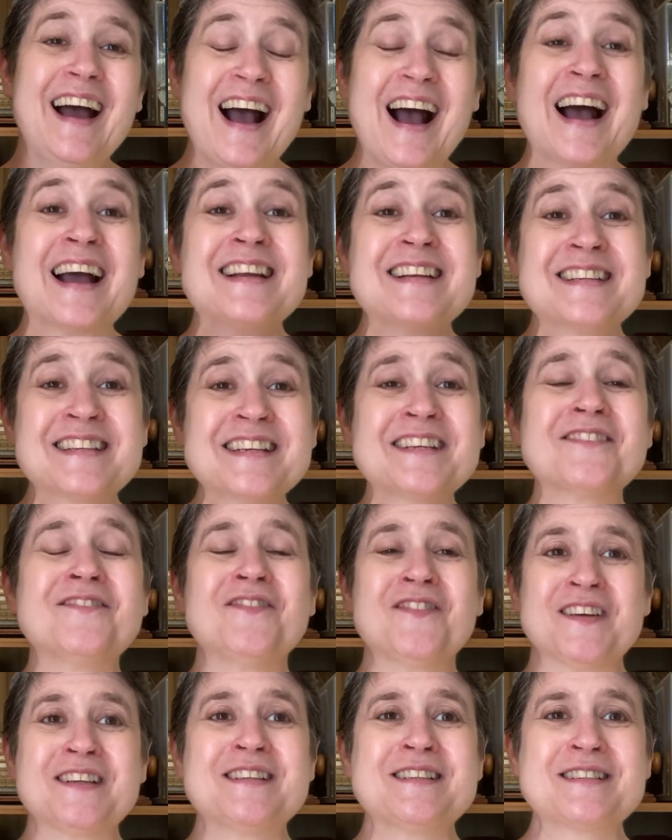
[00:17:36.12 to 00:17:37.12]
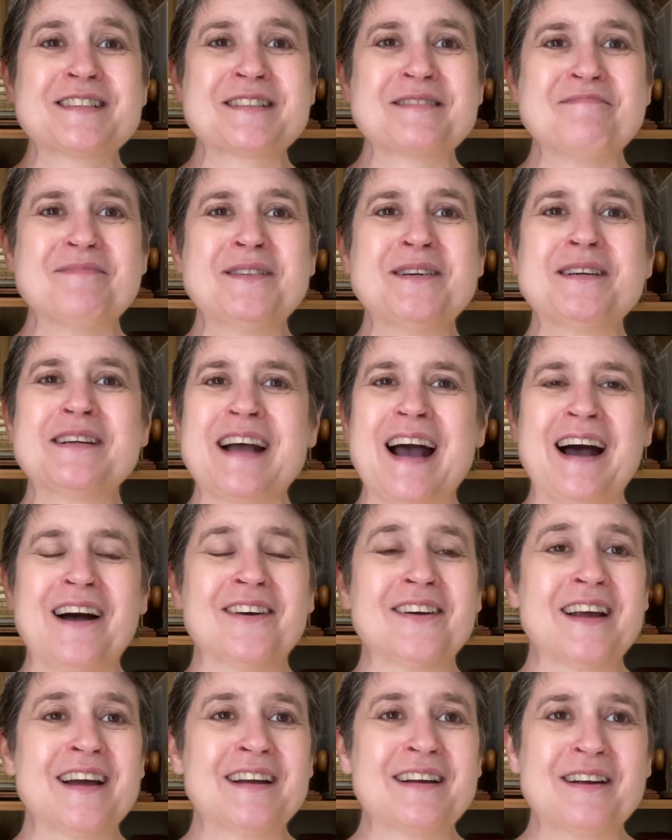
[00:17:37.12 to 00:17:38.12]
I did finish the book
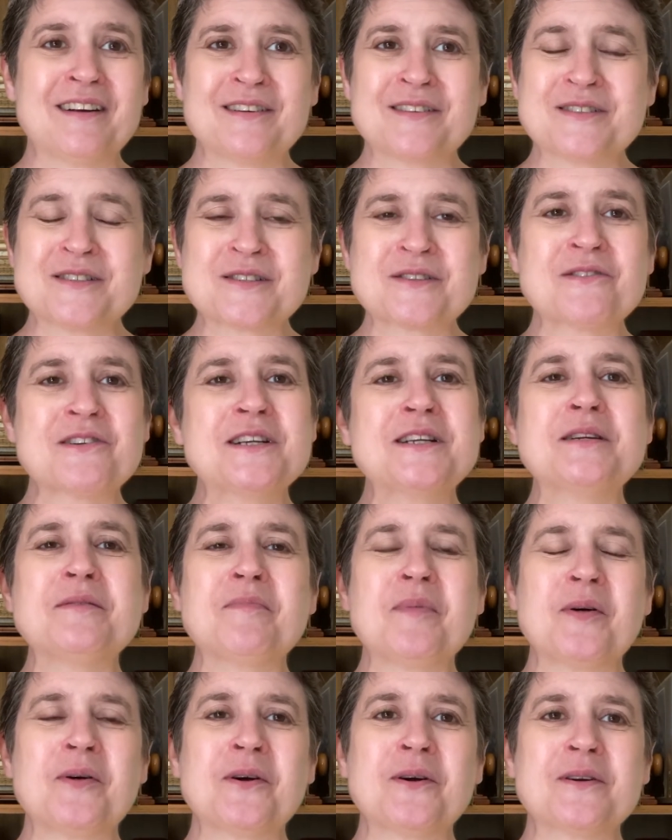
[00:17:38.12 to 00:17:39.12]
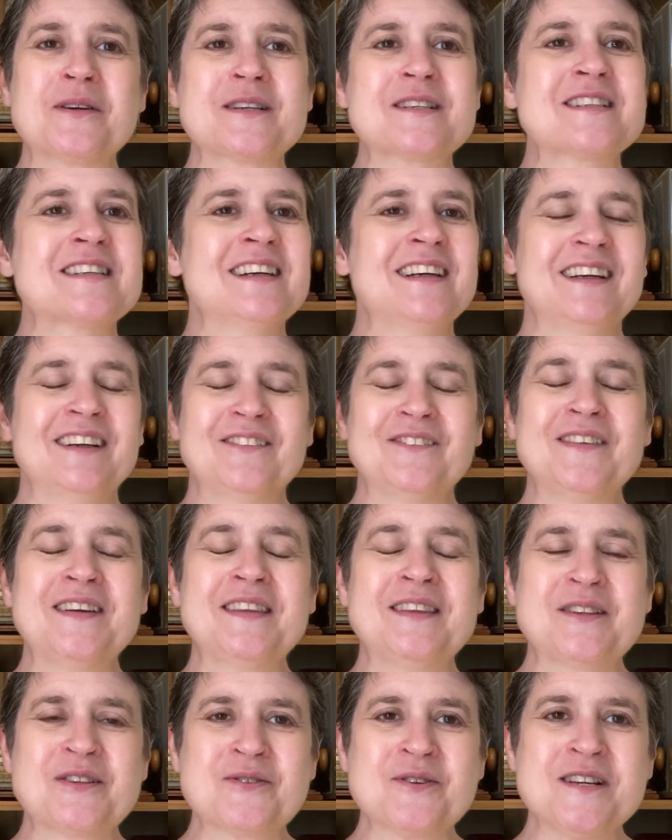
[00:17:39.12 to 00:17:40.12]
out on our screened porch
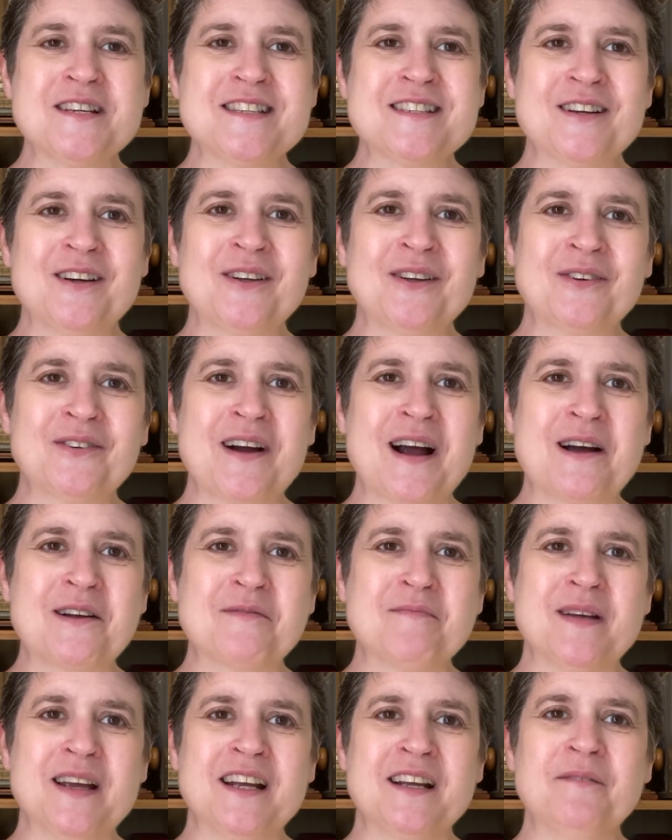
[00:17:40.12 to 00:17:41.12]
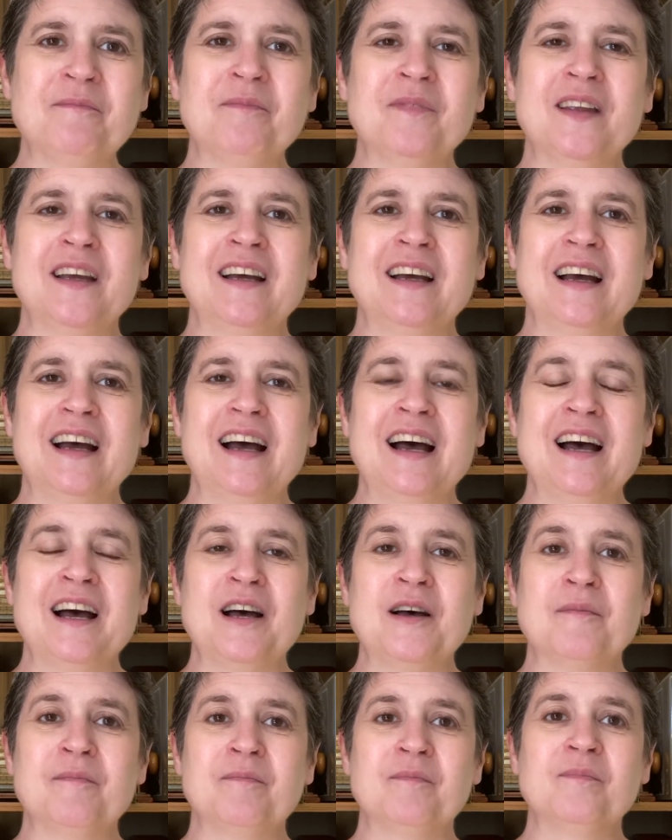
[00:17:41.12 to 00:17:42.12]
with trees all around me.
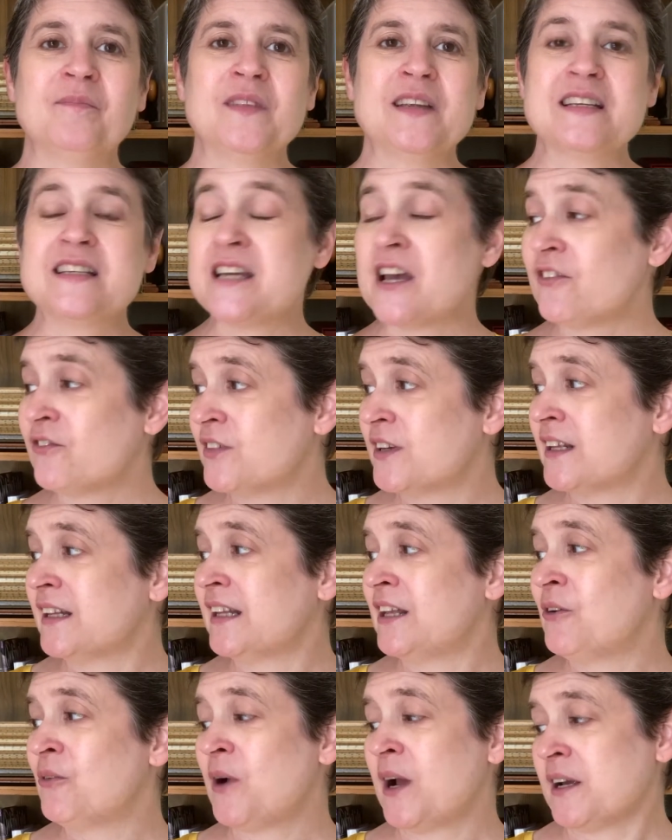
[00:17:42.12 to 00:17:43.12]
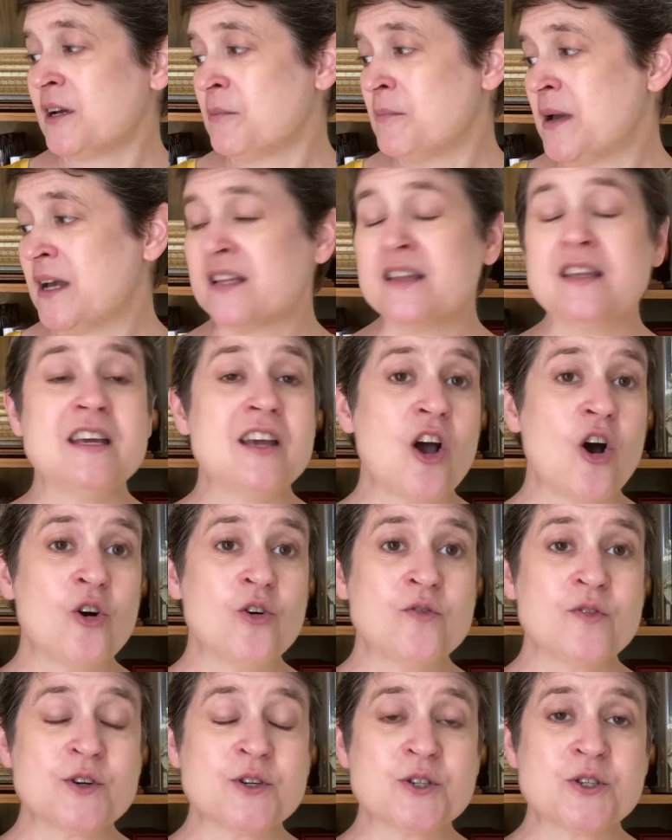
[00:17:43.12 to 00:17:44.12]
Um, definitely recommend The
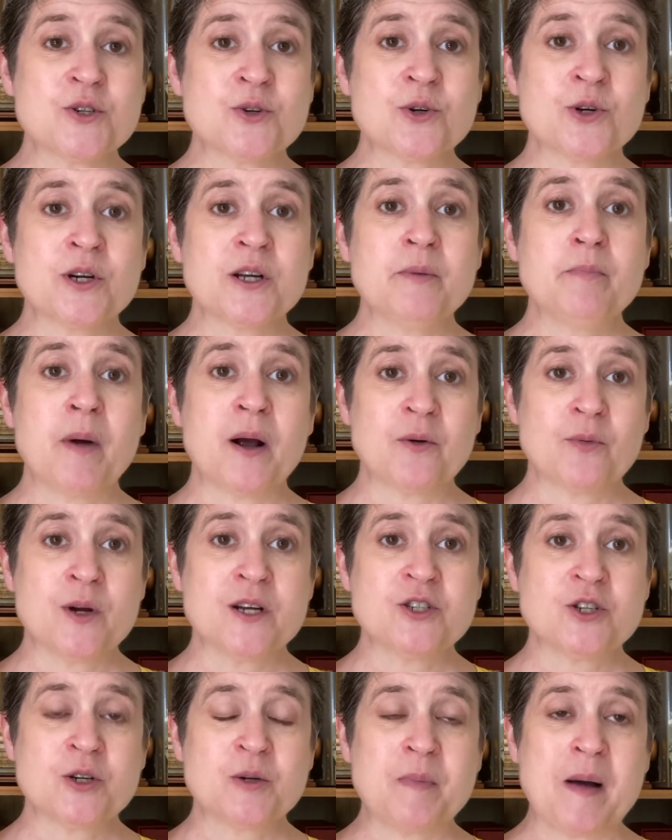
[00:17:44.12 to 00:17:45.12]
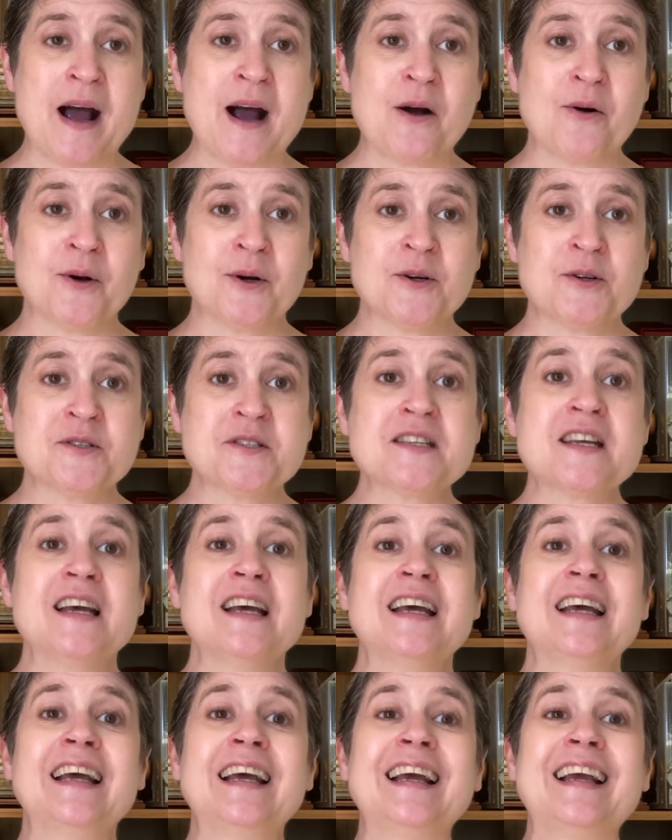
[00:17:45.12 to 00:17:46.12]
Overstory by Richard Powers.
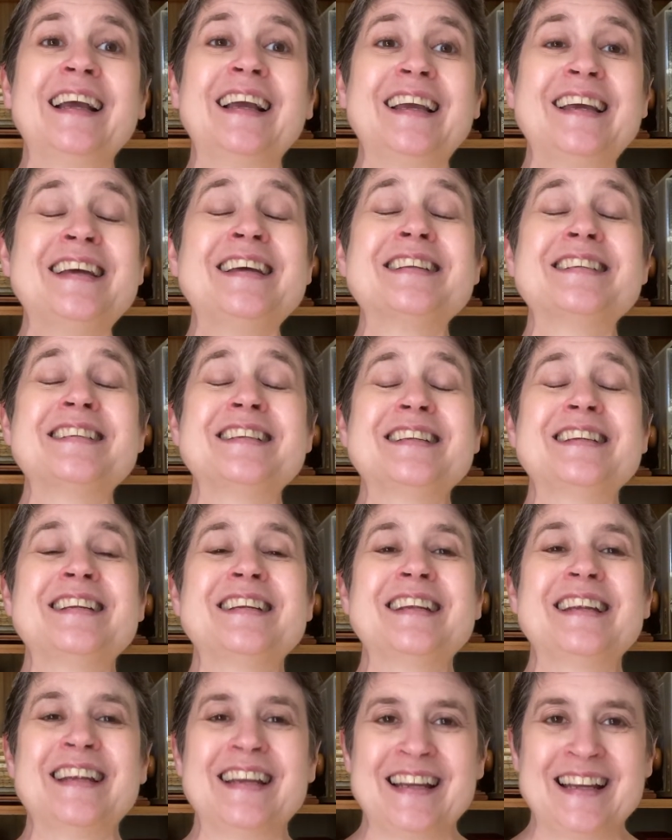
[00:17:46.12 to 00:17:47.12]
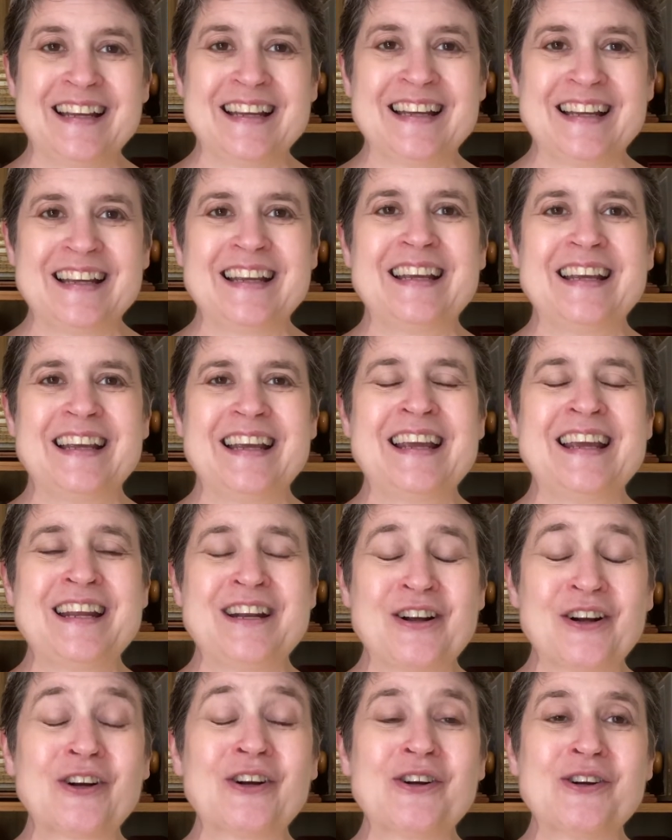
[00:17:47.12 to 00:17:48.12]
It, it
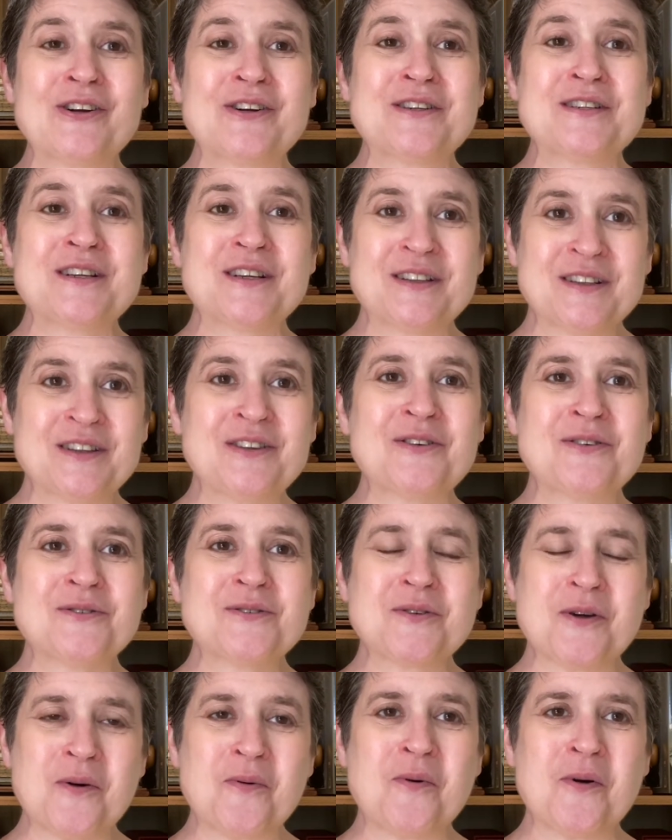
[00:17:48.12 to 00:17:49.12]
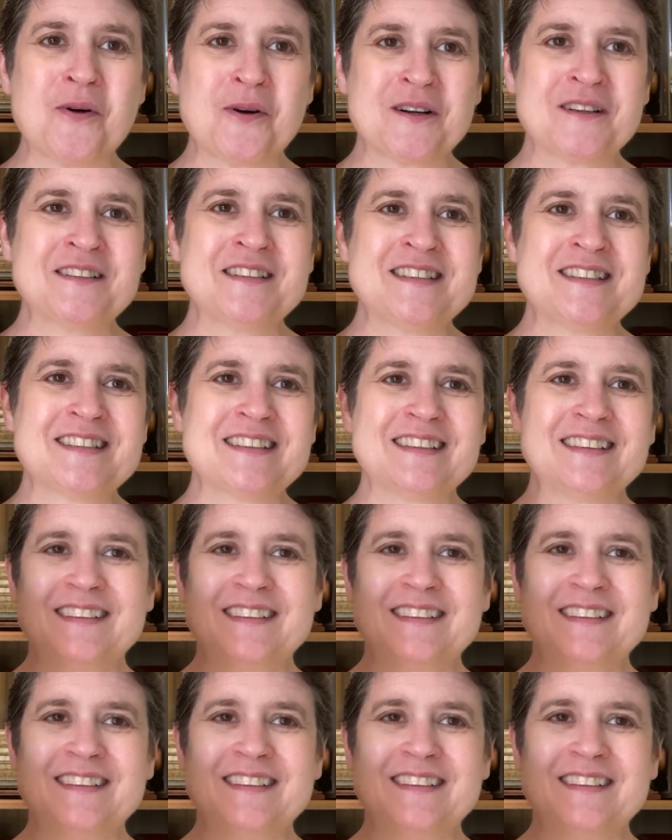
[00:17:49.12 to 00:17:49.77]
earned those awards.